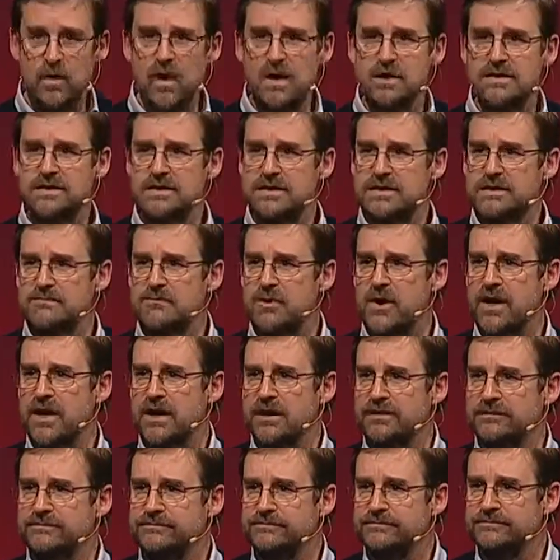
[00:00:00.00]
why is it
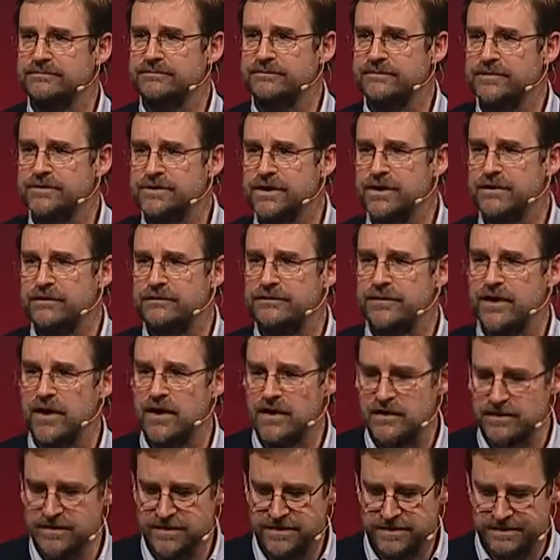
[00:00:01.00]
spreading so
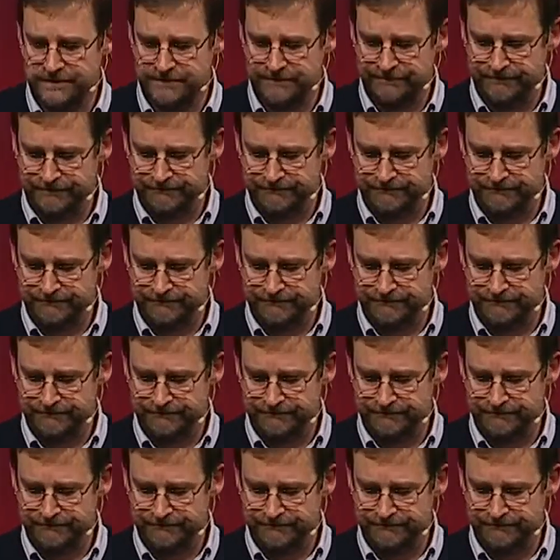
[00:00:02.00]
fast?